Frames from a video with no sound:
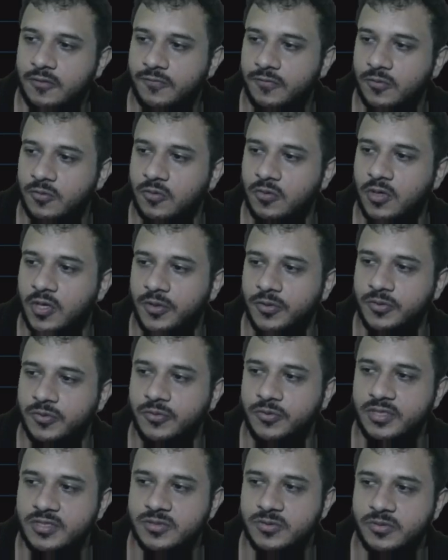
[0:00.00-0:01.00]
You know how to
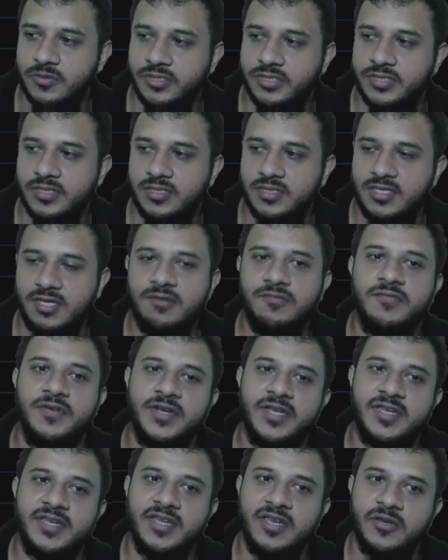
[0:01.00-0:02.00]
do this question,
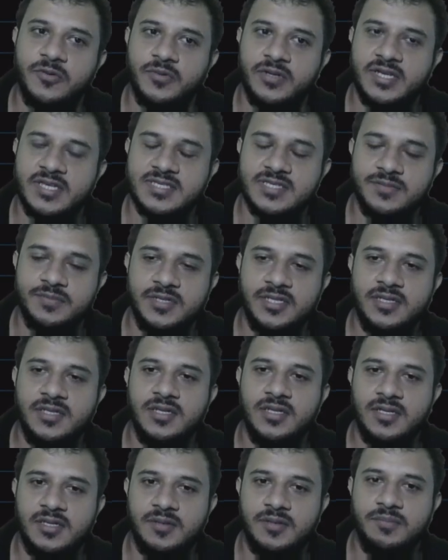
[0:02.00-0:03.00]
convert it into a decimal.
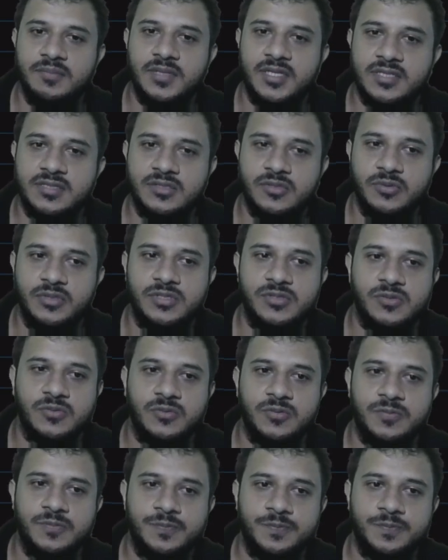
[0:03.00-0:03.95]
Please do it so.